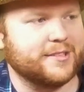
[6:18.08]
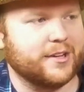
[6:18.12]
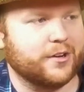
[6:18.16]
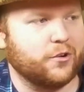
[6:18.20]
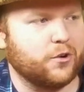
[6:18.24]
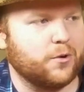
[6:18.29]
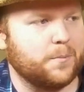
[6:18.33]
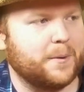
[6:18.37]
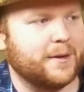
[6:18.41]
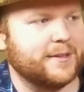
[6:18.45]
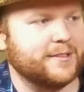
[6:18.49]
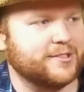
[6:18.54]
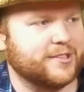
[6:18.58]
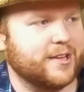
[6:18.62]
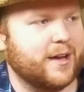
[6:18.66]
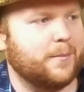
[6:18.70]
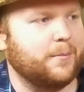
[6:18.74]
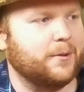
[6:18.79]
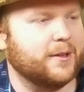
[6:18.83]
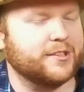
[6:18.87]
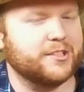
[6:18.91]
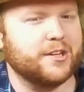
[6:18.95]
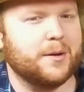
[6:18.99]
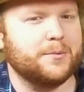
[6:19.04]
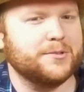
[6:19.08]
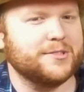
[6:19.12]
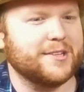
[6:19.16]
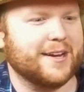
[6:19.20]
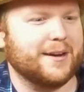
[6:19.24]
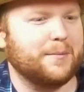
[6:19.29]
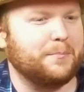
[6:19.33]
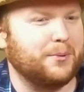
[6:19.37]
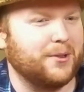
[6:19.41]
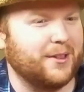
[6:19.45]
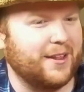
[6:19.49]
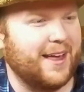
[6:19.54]
why it's a group ensemble. It's
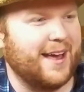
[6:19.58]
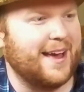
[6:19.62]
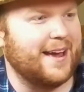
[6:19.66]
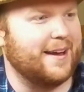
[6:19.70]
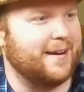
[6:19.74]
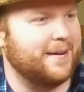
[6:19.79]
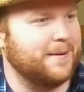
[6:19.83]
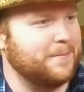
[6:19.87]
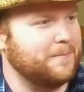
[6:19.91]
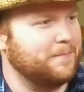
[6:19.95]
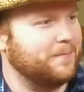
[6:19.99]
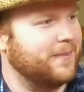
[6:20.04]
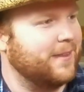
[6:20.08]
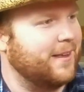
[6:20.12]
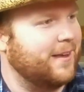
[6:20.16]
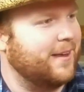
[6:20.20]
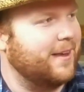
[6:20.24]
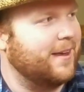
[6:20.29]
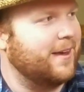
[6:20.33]
almost like a play.